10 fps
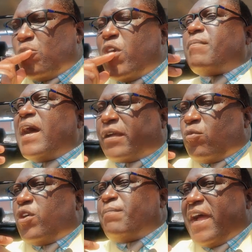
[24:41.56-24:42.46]
When my
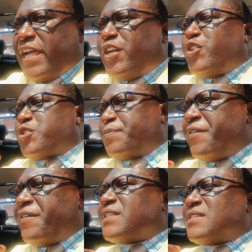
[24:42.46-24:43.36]
inner
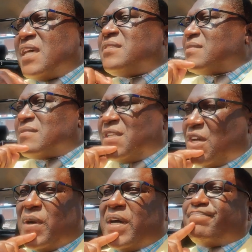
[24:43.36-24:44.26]
spirit says, you
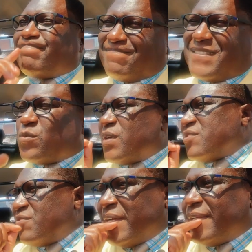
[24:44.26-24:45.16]
know what, this
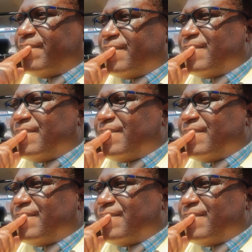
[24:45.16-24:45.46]
wasn't right.